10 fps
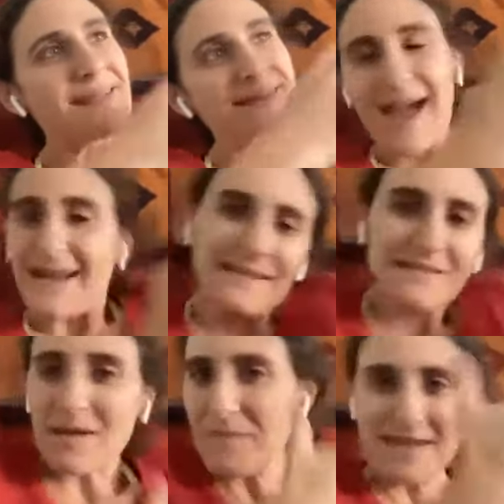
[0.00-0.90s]

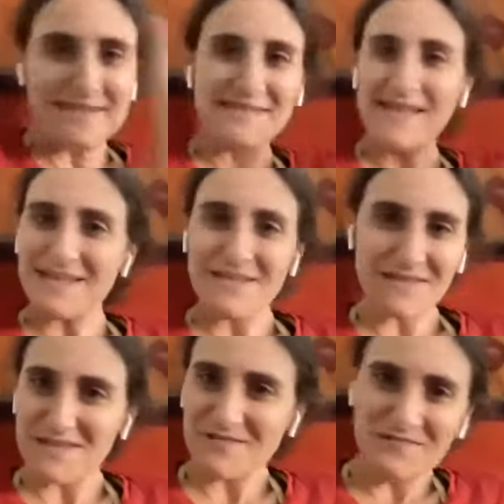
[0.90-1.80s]
tactic that makes sense
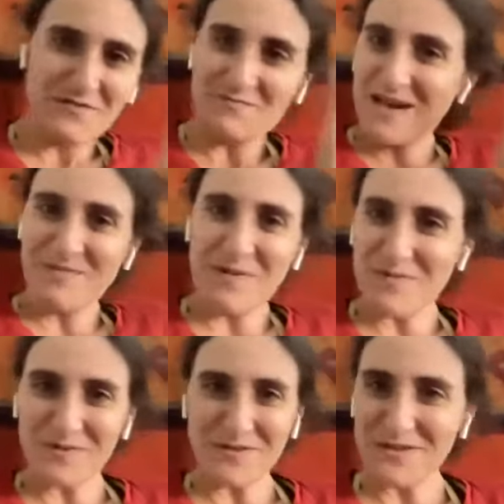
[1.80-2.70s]
for many
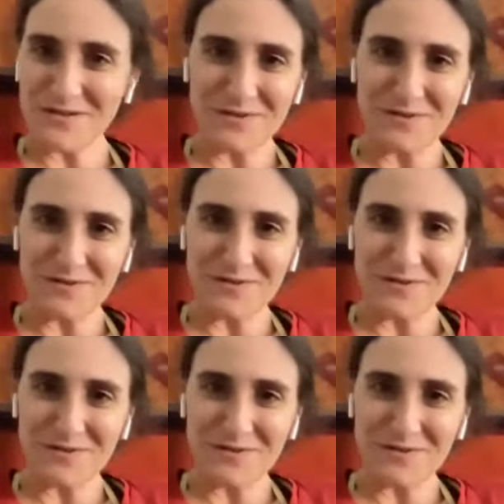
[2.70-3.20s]
people to do,